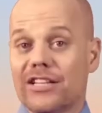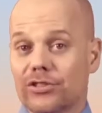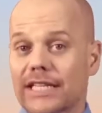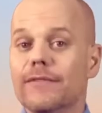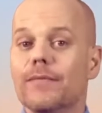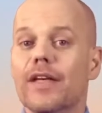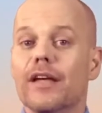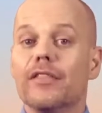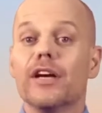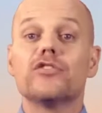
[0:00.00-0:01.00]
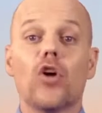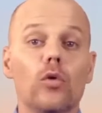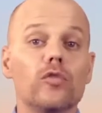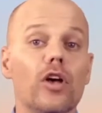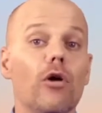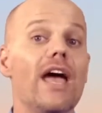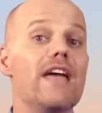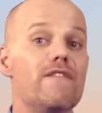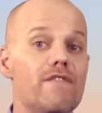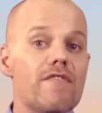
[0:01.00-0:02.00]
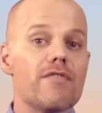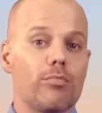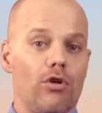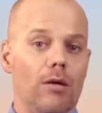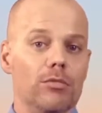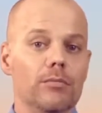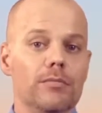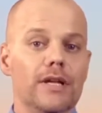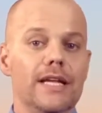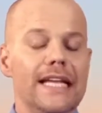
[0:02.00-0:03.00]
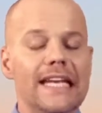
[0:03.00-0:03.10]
Actually, there's also a fifth problem,